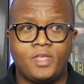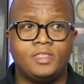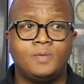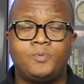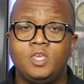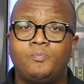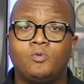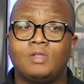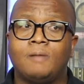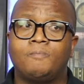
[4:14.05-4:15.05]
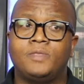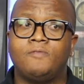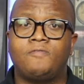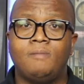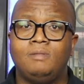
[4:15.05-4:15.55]
And the people, the
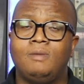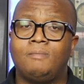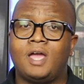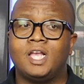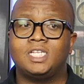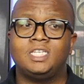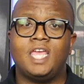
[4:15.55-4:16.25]
family member, actually,